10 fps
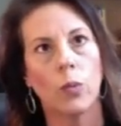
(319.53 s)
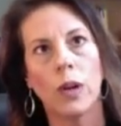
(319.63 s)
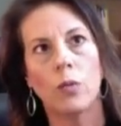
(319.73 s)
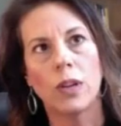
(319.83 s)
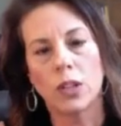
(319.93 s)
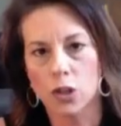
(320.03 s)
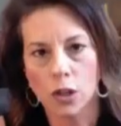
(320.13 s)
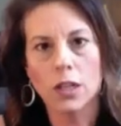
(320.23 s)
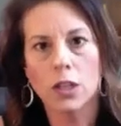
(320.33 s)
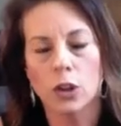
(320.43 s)
when we
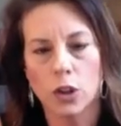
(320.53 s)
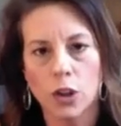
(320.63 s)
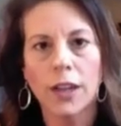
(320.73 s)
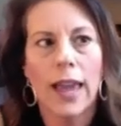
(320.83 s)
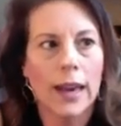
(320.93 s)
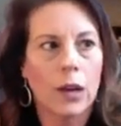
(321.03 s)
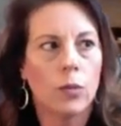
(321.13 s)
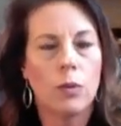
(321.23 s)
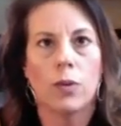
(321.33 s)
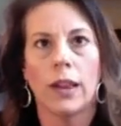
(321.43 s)
started to look at it,
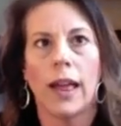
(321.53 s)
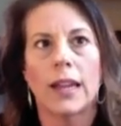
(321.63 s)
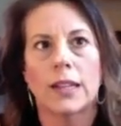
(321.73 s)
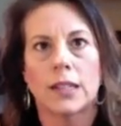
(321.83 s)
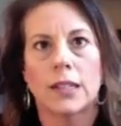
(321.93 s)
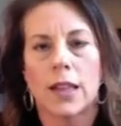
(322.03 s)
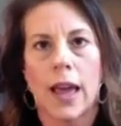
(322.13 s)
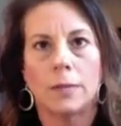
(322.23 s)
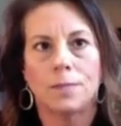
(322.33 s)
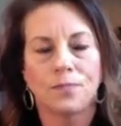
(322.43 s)
we realized
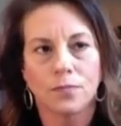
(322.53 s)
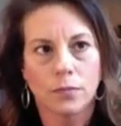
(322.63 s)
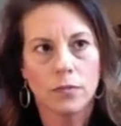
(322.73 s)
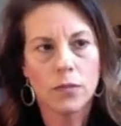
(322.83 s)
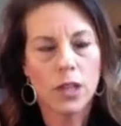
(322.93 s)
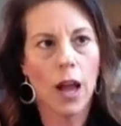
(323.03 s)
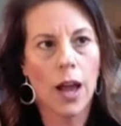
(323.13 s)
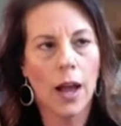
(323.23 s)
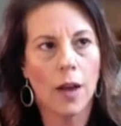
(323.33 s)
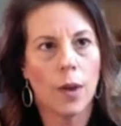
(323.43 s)
that
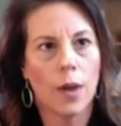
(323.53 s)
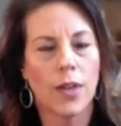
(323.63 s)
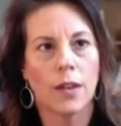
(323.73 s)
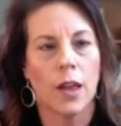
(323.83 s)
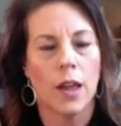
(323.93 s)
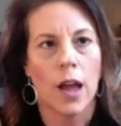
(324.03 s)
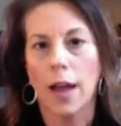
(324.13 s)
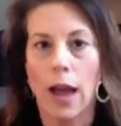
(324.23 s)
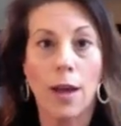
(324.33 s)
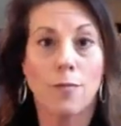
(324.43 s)

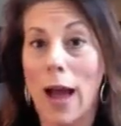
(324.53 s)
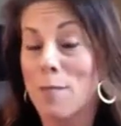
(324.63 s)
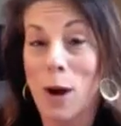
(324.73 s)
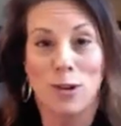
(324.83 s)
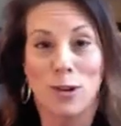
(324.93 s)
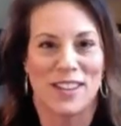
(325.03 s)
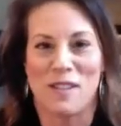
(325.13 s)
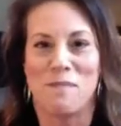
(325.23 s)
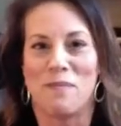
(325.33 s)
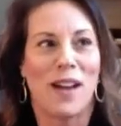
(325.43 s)
I'm always
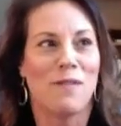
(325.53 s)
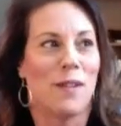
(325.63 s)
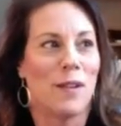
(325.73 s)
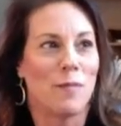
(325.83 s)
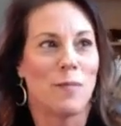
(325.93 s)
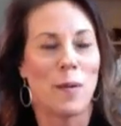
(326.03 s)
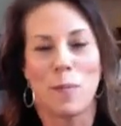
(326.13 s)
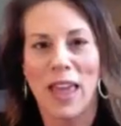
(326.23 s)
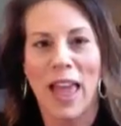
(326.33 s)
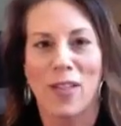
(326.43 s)
a
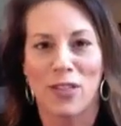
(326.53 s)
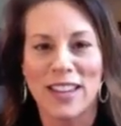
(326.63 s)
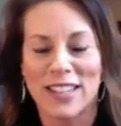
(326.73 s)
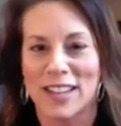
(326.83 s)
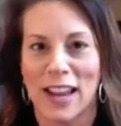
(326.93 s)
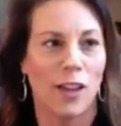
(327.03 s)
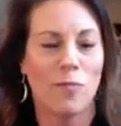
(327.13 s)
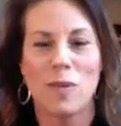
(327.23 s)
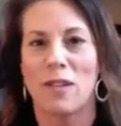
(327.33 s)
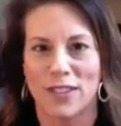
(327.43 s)
big athlete, and I love
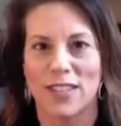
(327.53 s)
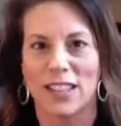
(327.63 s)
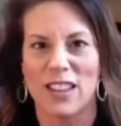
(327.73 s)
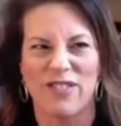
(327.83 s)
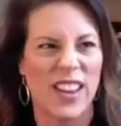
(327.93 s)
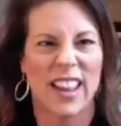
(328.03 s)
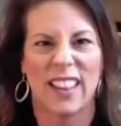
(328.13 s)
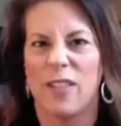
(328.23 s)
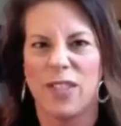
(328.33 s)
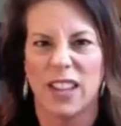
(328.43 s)
being physically fit, and I
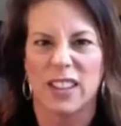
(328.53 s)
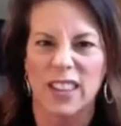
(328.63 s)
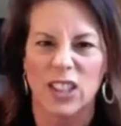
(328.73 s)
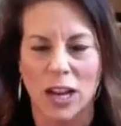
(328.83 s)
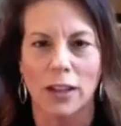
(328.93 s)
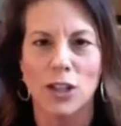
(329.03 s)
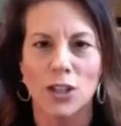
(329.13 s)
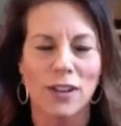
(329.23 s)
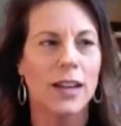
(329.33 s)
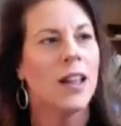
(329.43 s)
love the challenge
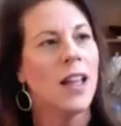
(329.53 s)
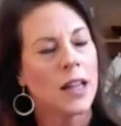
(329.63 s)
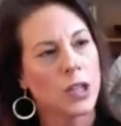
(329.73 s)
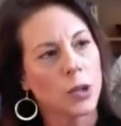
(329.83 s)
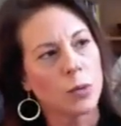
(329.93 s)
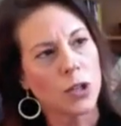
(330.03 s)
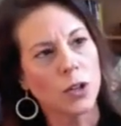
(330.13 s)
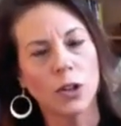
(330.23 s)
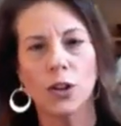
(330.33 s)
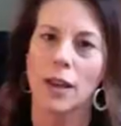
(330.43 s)
of it. And so we
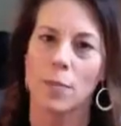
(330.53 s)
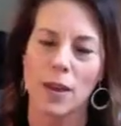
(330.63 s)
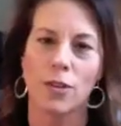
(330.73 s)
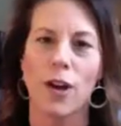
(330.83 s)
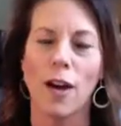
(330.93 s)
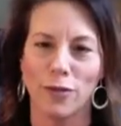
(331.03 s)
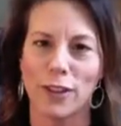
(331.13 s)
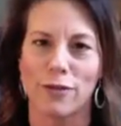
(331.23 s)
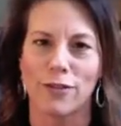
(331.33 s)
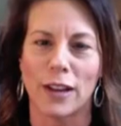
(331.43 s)
started to look at being
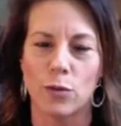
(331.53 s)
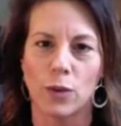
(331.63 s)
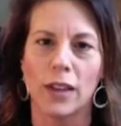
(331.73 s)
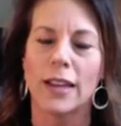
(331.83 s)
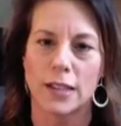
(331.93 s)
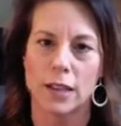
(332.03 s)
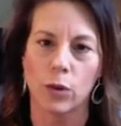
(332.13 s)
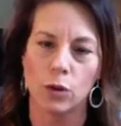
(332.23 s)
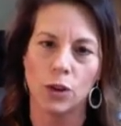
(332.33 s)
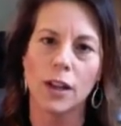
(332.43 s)
thoughtfully fit and realized that
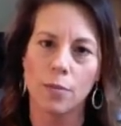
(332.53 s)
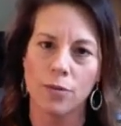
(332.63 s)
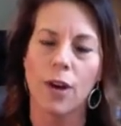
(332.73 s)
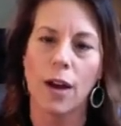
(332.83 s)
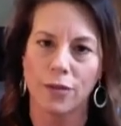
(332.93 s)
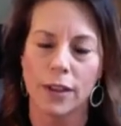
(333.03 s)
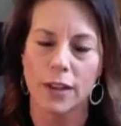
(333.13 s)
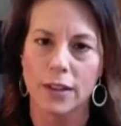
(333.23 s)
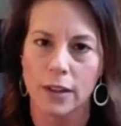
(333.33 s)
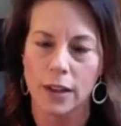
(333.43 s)
when you look up thoughtful in
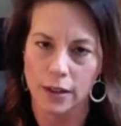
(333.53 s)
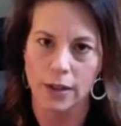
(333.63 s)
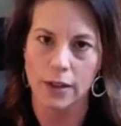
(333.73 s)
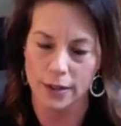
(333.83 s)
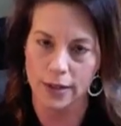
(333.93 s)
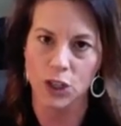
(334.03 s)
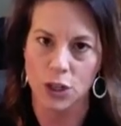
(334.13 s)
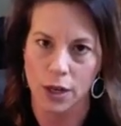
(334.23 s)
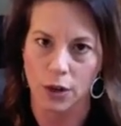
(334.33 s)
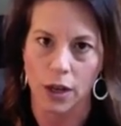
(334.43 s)
the
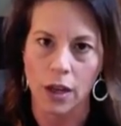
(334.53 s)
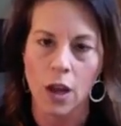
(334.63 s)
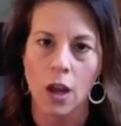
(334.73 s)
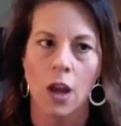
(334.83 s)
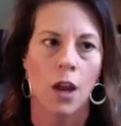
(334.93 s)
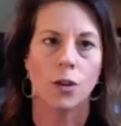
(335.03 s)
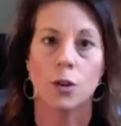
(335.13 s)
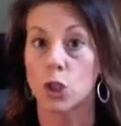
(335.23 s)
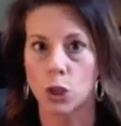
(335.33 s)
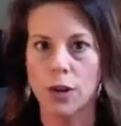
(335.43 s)
dictionary,
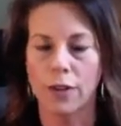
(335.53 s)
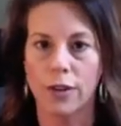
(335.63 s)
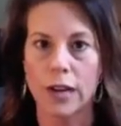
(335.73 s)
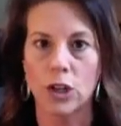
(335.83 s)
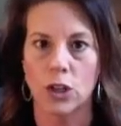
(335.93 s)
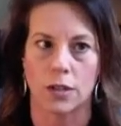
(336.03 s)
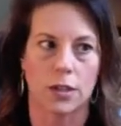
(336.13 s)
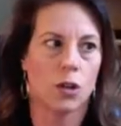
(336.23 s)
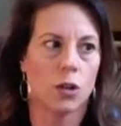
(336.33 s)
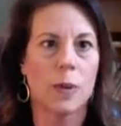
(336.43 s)
there's 2 definitions.
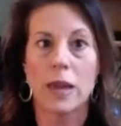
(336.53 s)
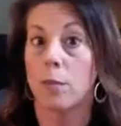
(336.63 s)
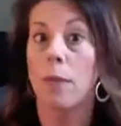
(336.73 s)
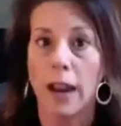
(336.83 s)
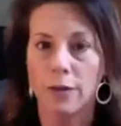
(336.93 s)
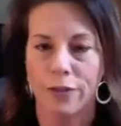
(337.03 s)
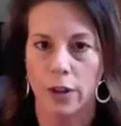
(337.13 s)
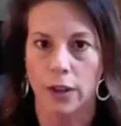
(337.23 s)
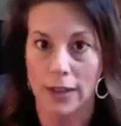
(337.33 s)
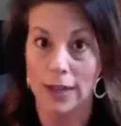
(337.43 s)
There's being
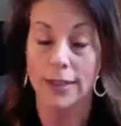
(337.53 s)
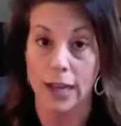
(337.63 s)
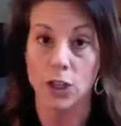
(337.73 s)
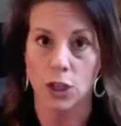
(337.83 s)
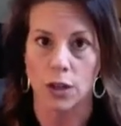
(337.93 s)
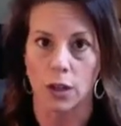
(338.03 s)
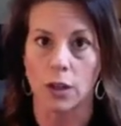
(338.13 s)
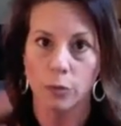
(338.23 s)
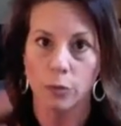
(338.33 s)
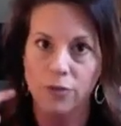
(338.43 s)
mindful and
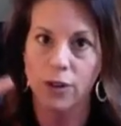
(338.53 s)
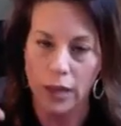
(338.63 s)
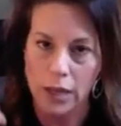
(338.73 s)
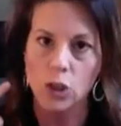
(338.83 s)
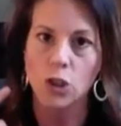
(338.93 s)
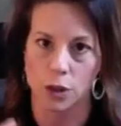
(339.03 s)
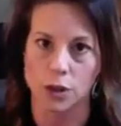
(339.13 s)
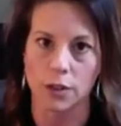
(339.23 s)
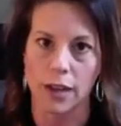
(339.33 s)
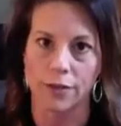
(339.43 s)
intentional, right? A very
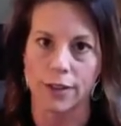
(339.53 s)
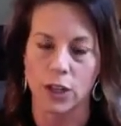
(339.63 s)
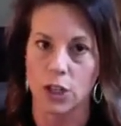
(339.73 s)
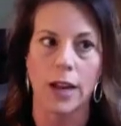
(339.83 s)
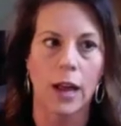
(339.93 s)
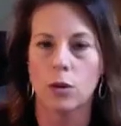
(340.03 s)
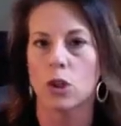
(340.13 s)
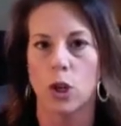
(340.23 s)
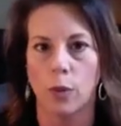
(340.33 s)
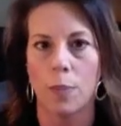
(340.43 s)
internal definition. How do you
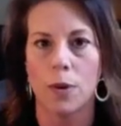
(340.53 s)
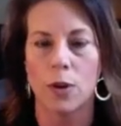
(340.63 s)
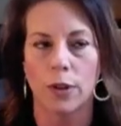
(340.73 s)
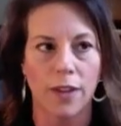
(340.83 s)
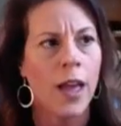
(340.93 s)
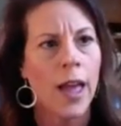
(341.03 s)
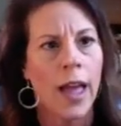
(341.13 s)
show up in your life?